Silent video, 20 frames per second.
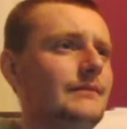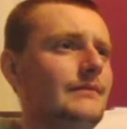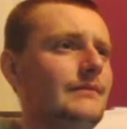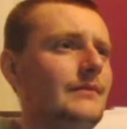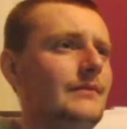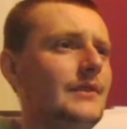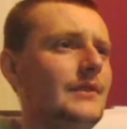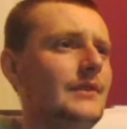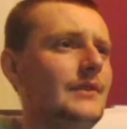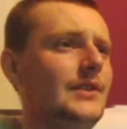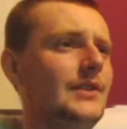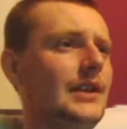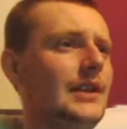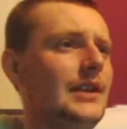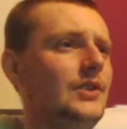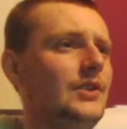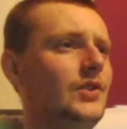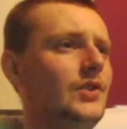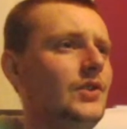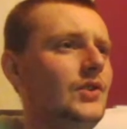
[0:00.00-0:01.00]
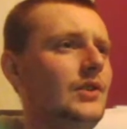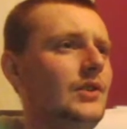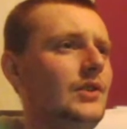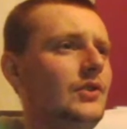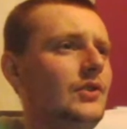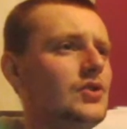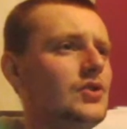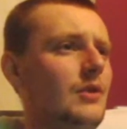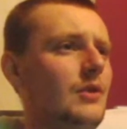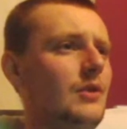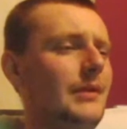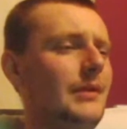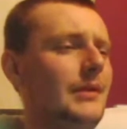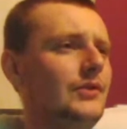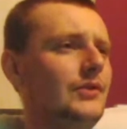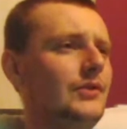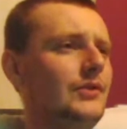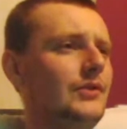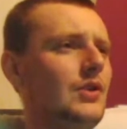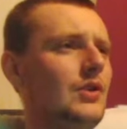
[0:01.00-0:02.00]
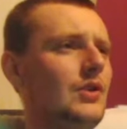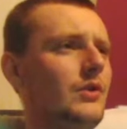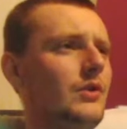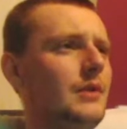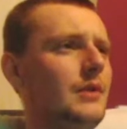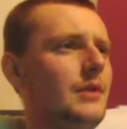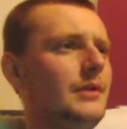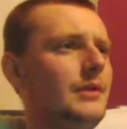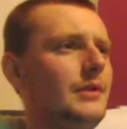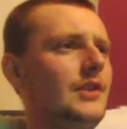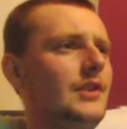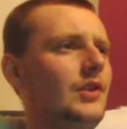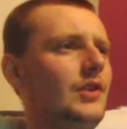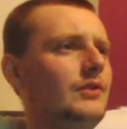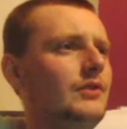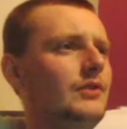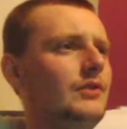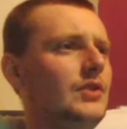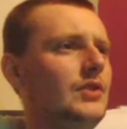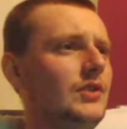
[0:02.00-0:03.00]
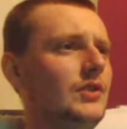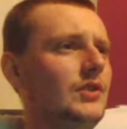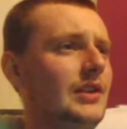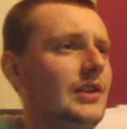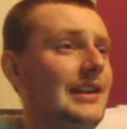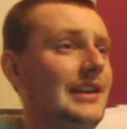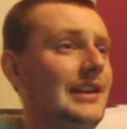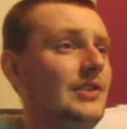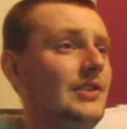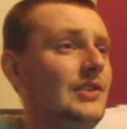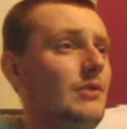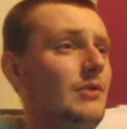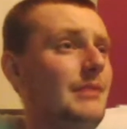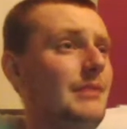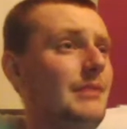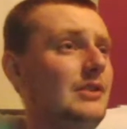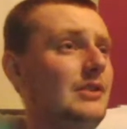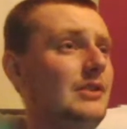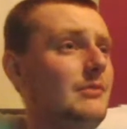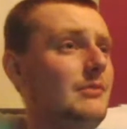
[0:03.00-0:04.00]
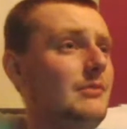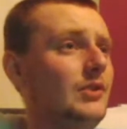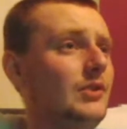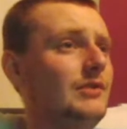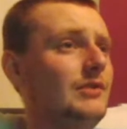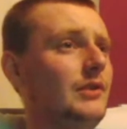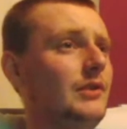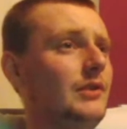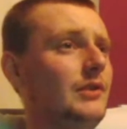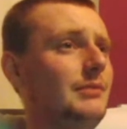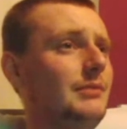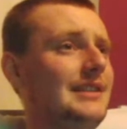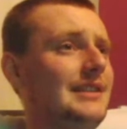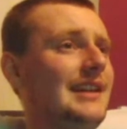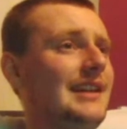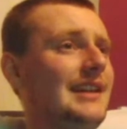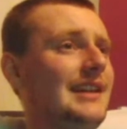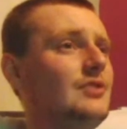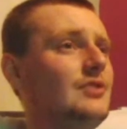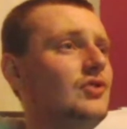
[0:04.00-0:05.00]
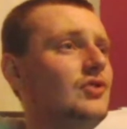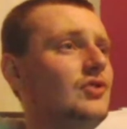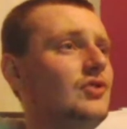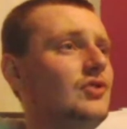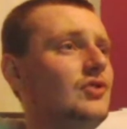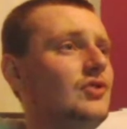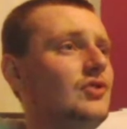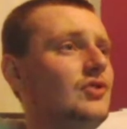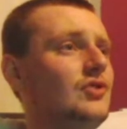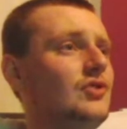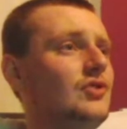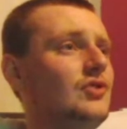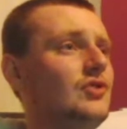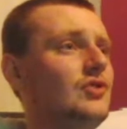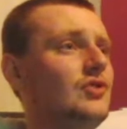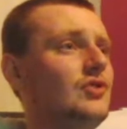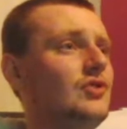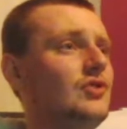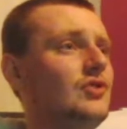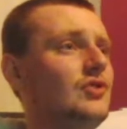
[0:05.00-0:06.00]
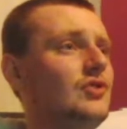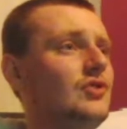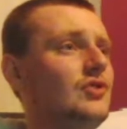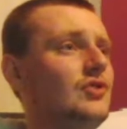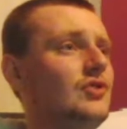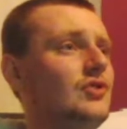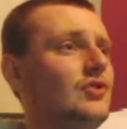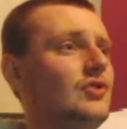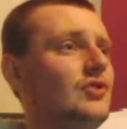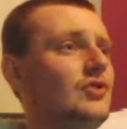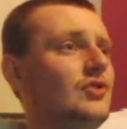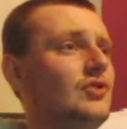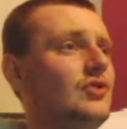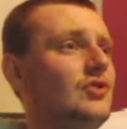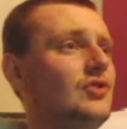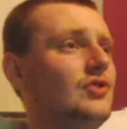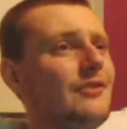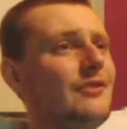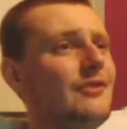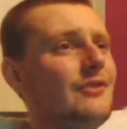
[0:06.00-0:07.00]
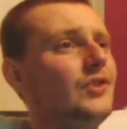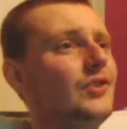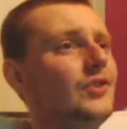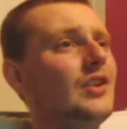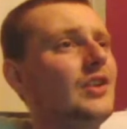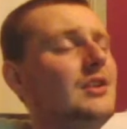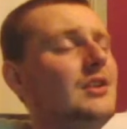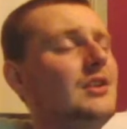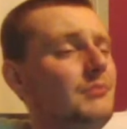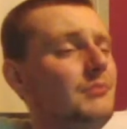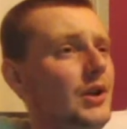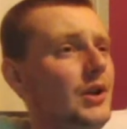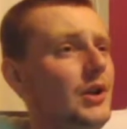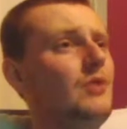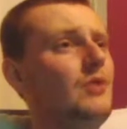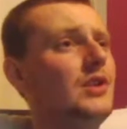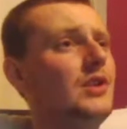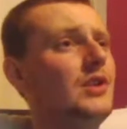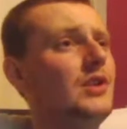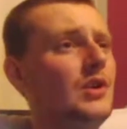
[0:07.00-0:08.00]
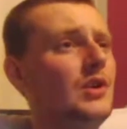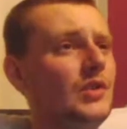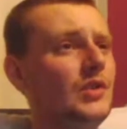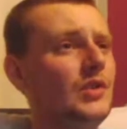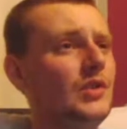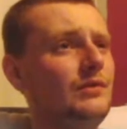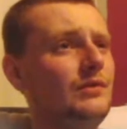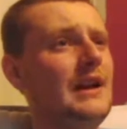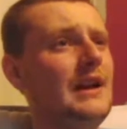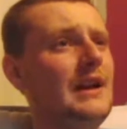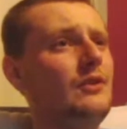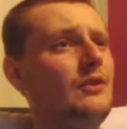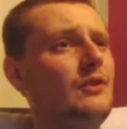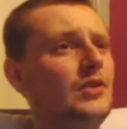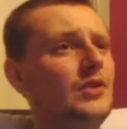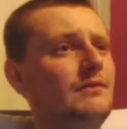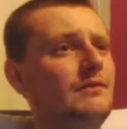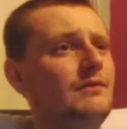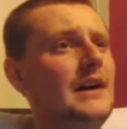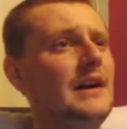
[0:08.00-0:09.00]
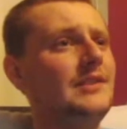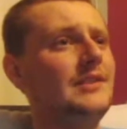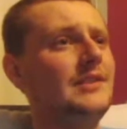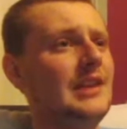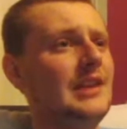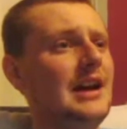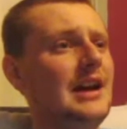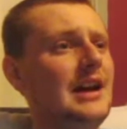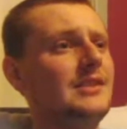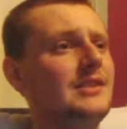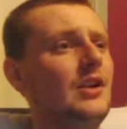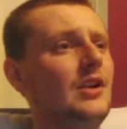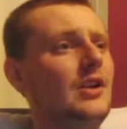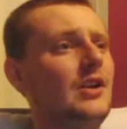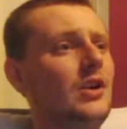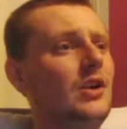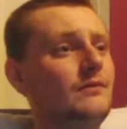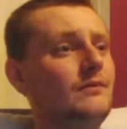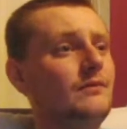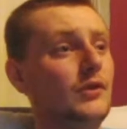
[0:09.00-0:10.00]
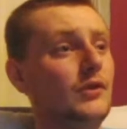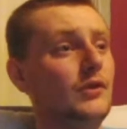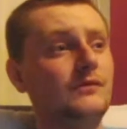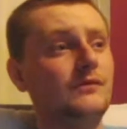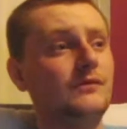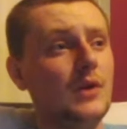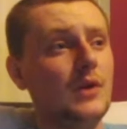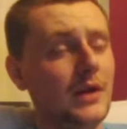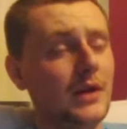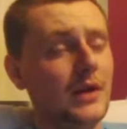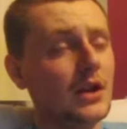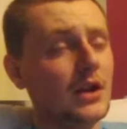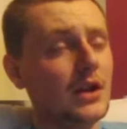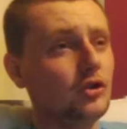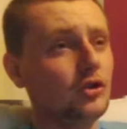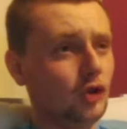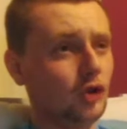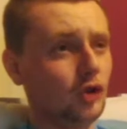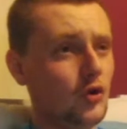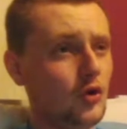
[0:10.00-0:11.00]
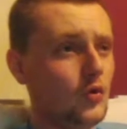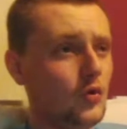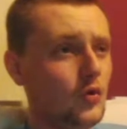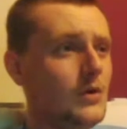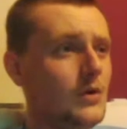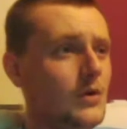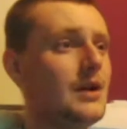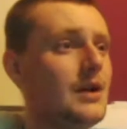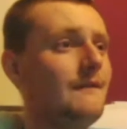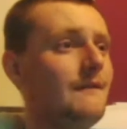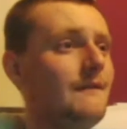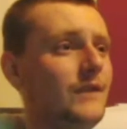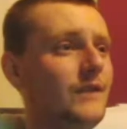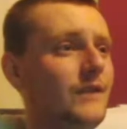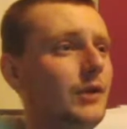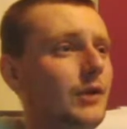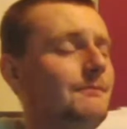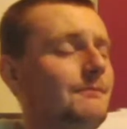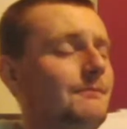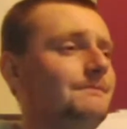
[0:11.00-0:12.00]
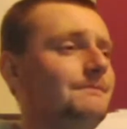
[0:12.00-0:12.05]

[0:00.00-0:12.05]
There's Anderson on the short pass from the goalkeeper, lays it off to Tosin in his own penalty box. So Fulham playing dangerously. Ferran Torres does get a touch on the clearance, but it only goes as far as the far side for a throw-in to Fulham.